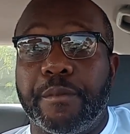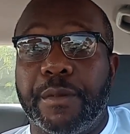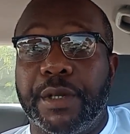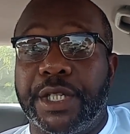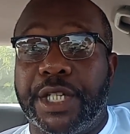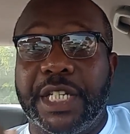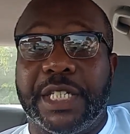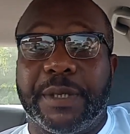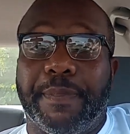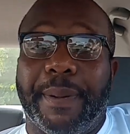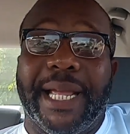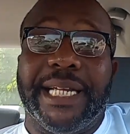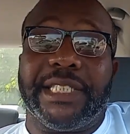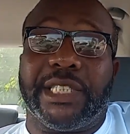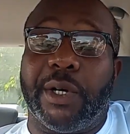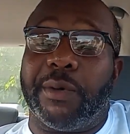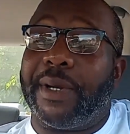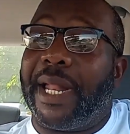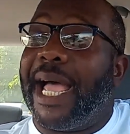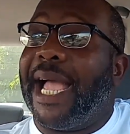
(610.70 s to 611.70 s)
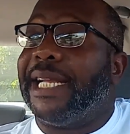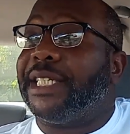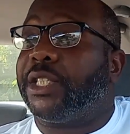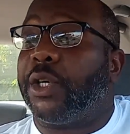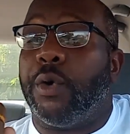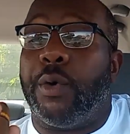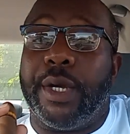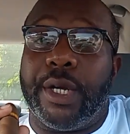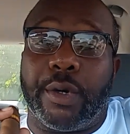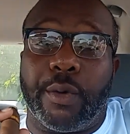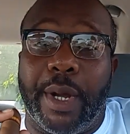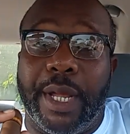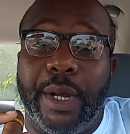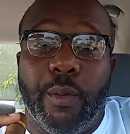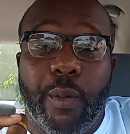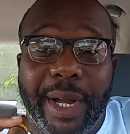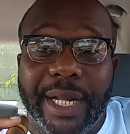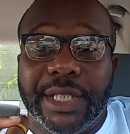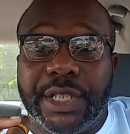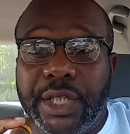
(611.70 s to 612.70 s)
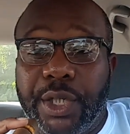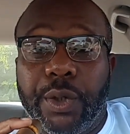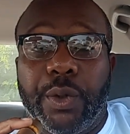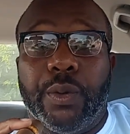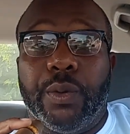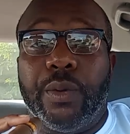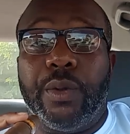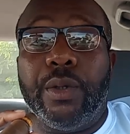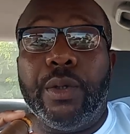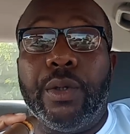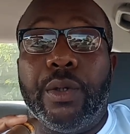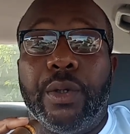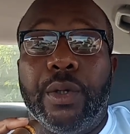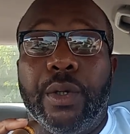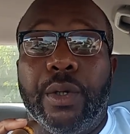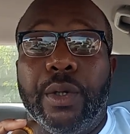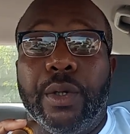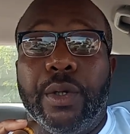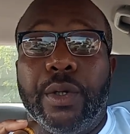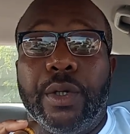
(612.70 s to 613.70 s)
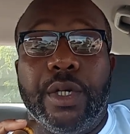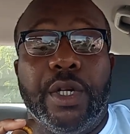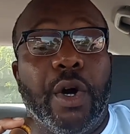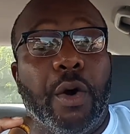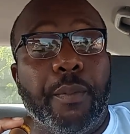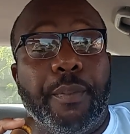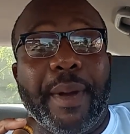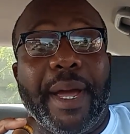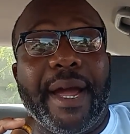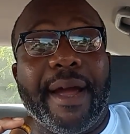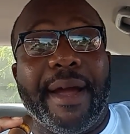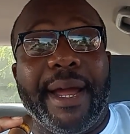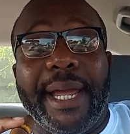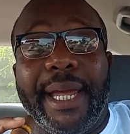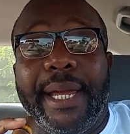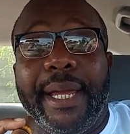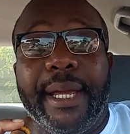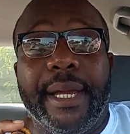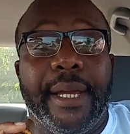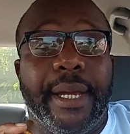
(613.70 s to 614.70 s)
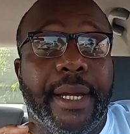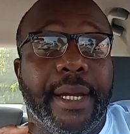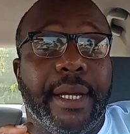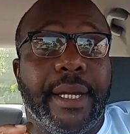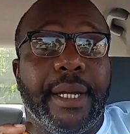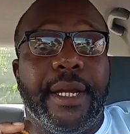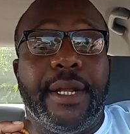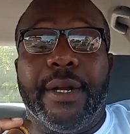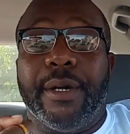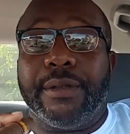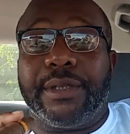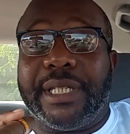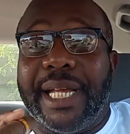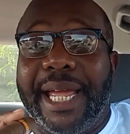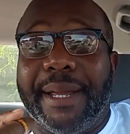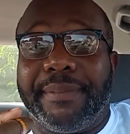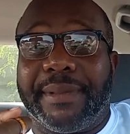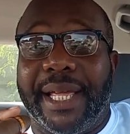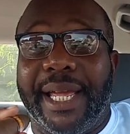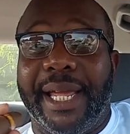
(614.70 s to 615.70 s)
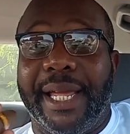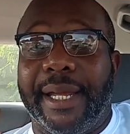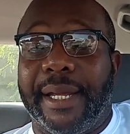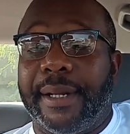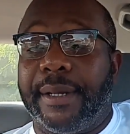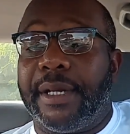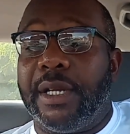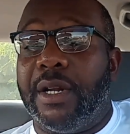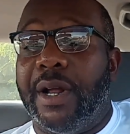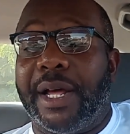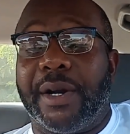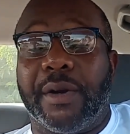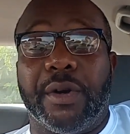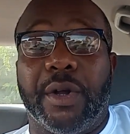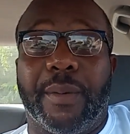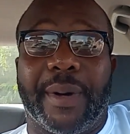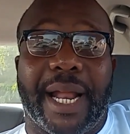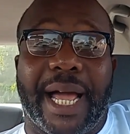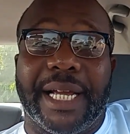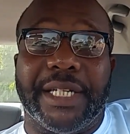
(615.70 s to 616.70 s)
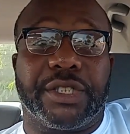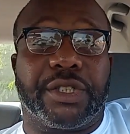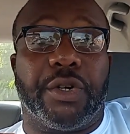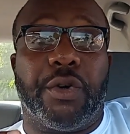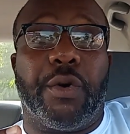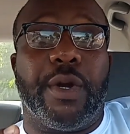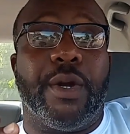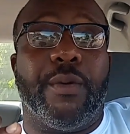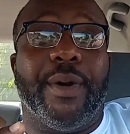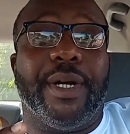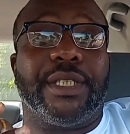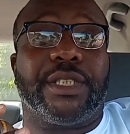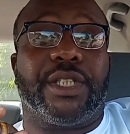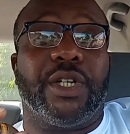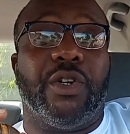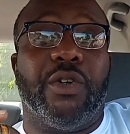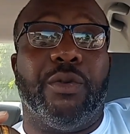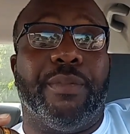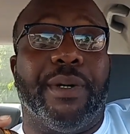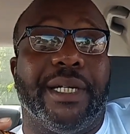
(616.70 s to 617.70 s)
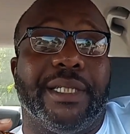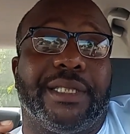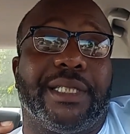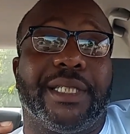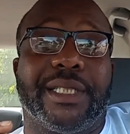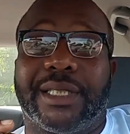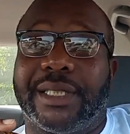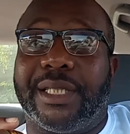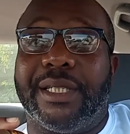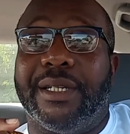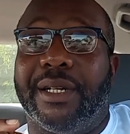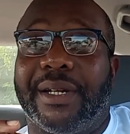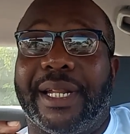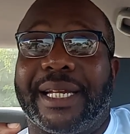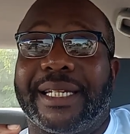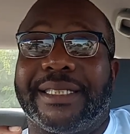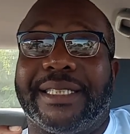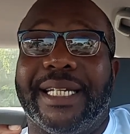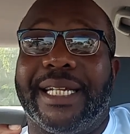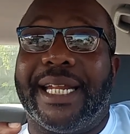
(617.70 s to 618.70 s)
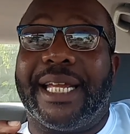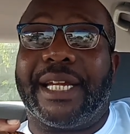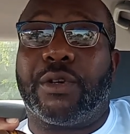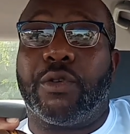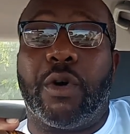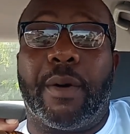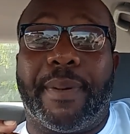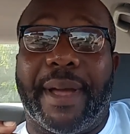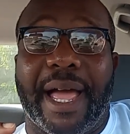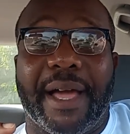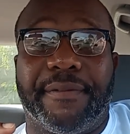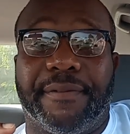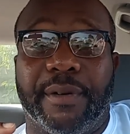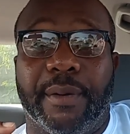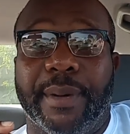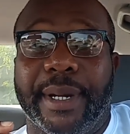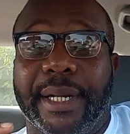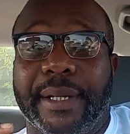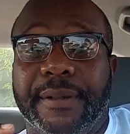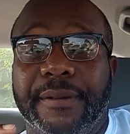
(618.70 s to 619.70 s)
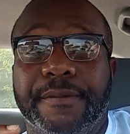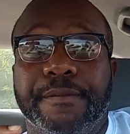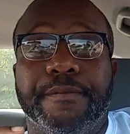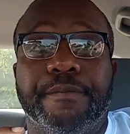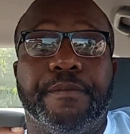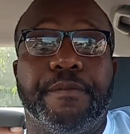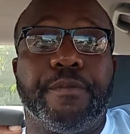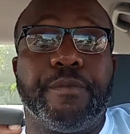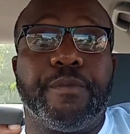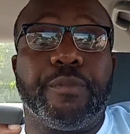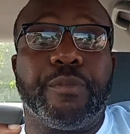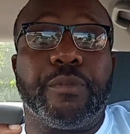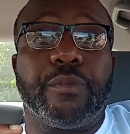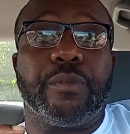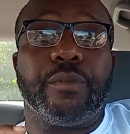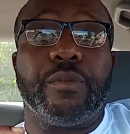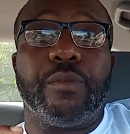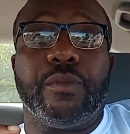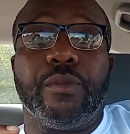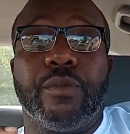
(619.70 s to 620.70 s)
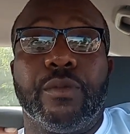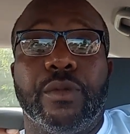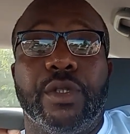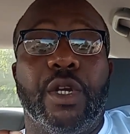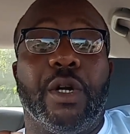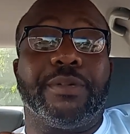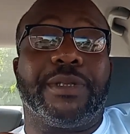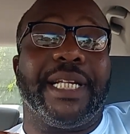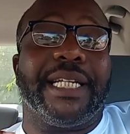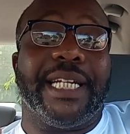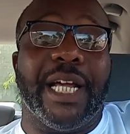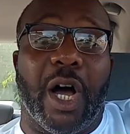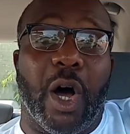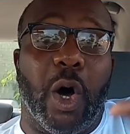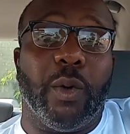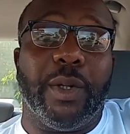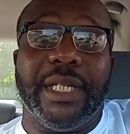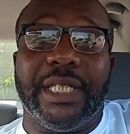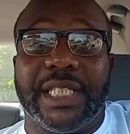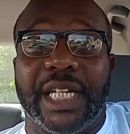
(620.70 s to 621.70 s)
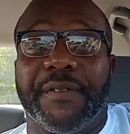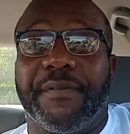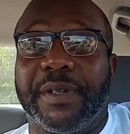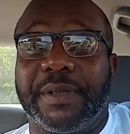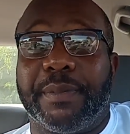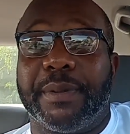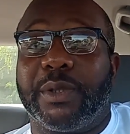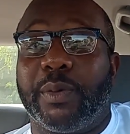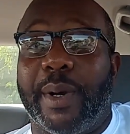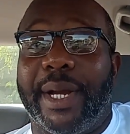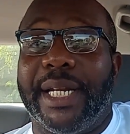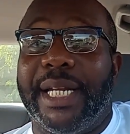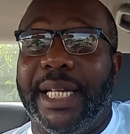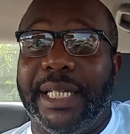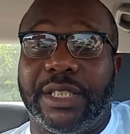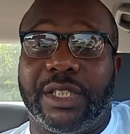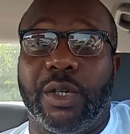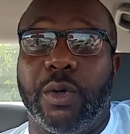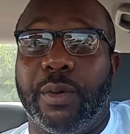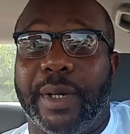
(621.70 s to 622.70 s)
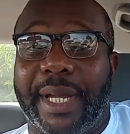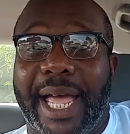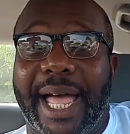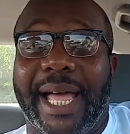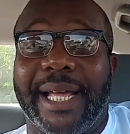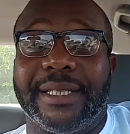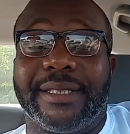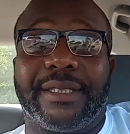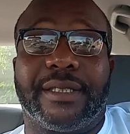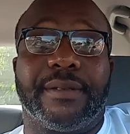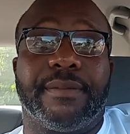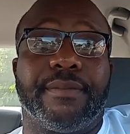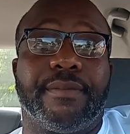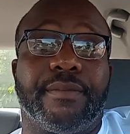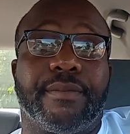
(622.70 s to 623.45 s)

Just based on the high school he went to. You know, Barry, you know, same thing. You know, I don't know what high school he went to, but just, you know, like I said, they grew up affluent. You know what I'm saying? The only difference between these two cats,